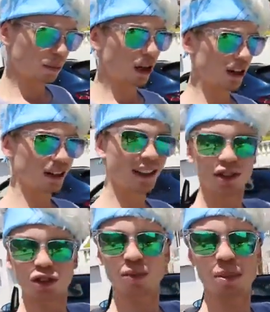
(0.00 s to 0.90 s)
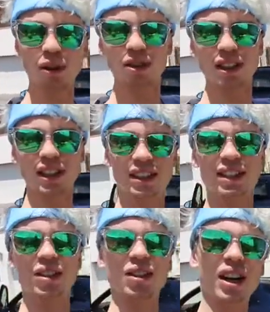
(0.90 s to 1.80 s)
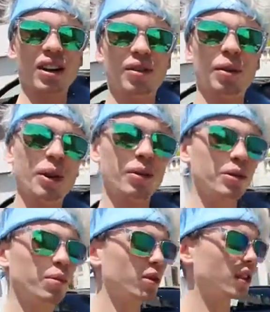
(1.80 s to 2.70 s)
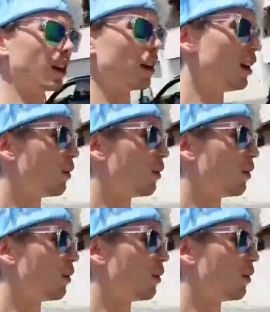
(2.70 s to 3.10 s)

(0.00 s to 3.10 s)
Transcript: but is supposedly still kind of a bit of a sports car?